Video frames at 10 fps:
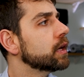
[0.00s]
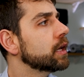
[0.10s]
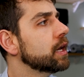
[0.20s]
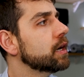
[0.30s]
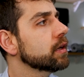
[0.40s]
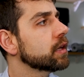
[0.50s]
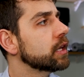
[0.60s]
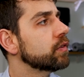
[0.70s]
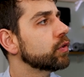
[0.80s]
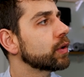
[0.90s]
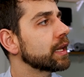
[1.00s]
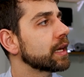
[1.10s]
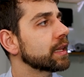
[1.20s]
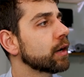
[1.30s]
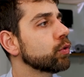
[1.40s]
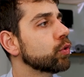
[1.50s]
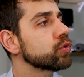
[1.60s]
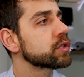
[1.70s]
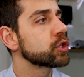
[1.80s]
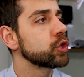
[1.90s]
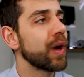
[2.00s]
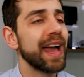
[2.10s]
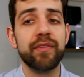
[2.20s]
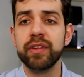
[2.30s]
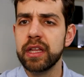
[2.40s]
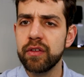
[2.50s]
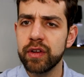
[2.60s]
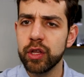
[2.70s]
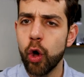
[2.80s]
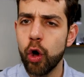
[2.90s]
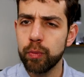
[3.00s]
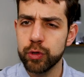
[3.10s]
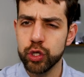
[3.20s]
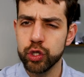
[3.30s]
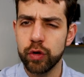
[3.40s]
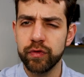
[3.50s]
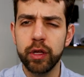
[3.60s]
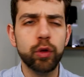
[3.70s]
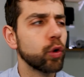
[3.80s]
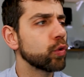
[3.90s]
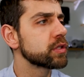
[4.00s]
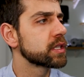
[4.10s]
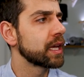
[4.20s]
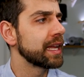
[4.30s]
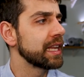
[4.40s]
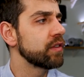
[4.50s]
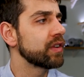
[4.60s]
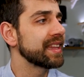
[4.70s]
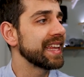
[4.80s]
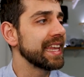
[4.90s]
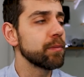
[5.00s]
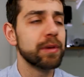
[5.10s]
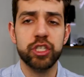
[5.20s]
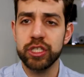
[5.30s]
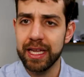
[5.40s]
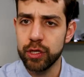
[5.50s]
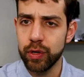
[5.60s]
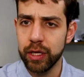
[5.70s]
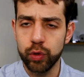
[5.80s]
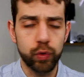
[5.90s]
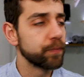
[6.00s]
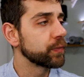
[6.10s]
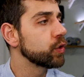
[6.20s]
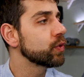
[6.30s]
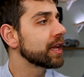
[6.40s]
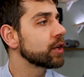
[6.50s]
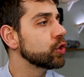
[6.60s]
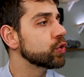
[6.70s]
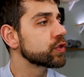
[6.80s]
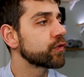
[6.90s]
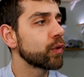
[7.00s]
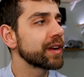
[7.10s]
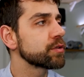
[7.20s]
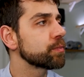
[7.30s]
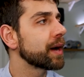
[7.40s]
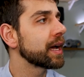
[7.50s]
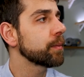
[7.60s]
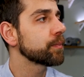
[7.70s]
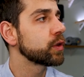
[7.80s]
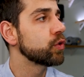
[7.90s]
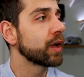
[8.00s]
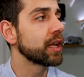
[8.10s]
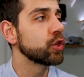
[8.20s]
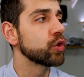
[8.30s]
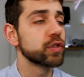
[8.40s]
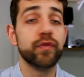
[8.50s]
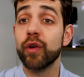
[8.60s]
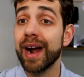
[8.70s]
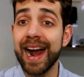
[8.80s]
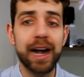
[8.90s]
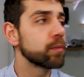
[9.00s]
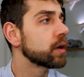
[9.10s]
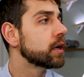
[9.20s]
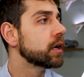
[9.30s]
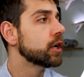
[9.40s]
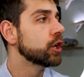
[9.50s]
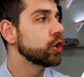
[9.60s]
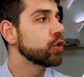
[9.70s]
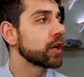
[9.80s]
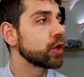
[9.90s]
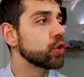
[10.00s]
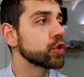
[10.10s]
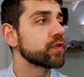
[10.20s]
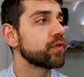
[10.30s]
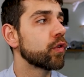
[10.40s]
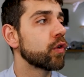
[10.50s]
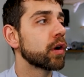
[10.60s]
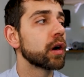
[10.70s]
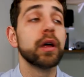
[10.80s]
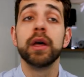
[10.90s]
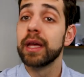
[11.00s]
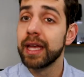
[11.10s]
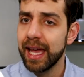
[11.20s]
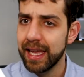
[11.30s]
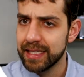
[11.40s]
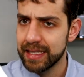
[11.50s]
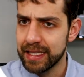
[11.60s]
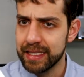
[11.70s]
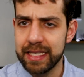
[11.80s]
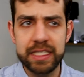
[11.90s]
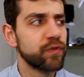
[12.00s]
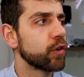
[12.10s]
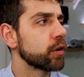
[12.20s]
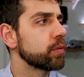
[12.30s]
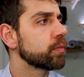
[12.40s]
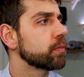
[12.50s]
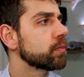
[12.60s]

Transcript: Here, if you click in download, you have different options of downloads and different images that you can do. You can use for Raspberry Pi, you can use for ARM, you can use for 8664